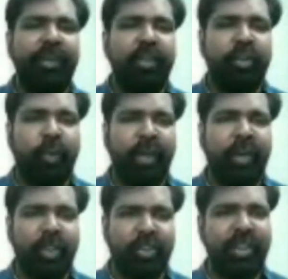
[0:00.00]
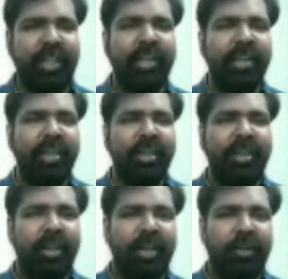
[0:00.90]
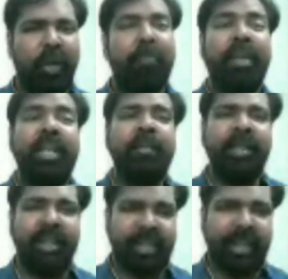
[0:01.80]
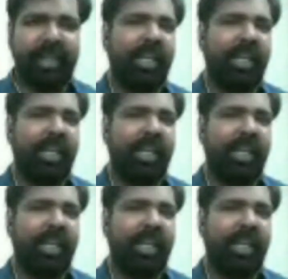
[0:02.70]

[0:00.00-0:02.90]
to read Rushdie for a preliminary reading.